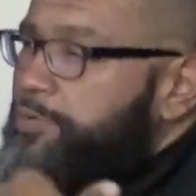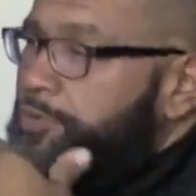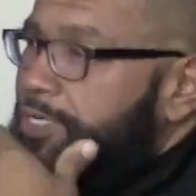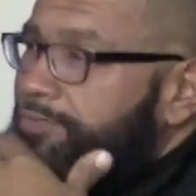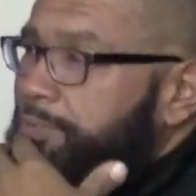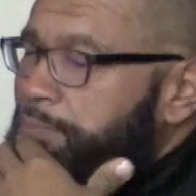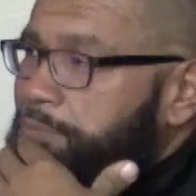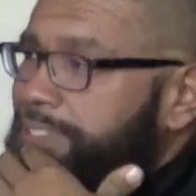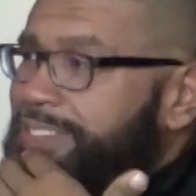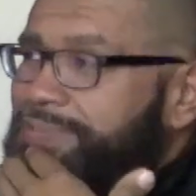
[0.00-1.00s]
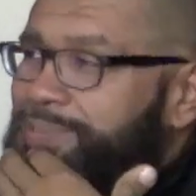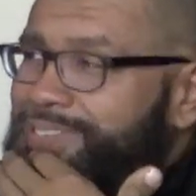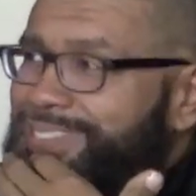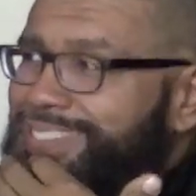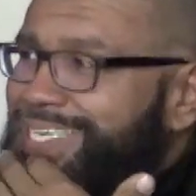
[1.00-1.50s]
wouldn't feel comfortable with another
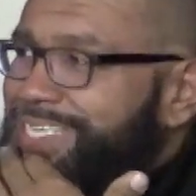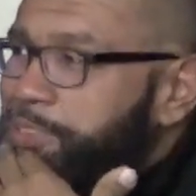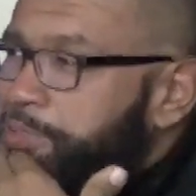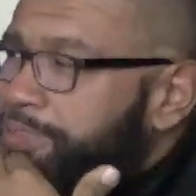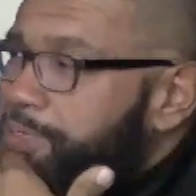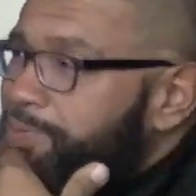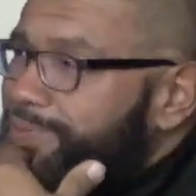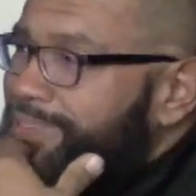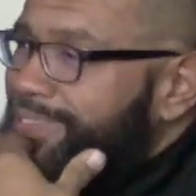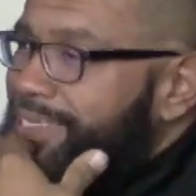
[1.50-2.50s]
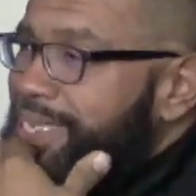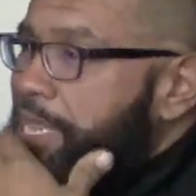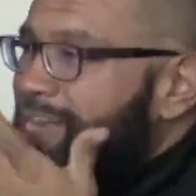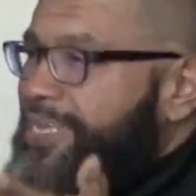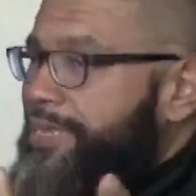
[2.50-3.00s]
person that I don't know.
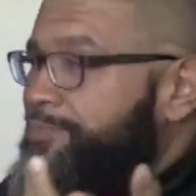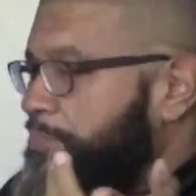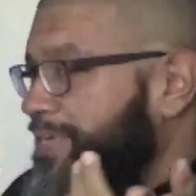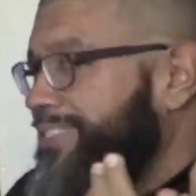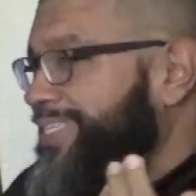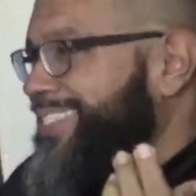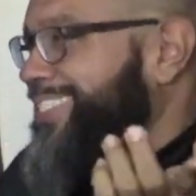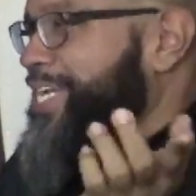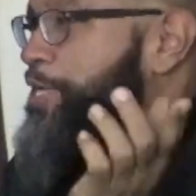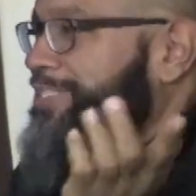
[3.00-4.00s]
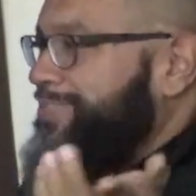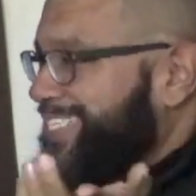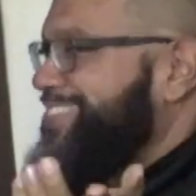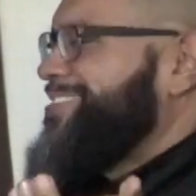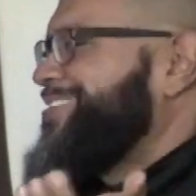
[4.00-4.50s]
When my son is in the house, I'm like.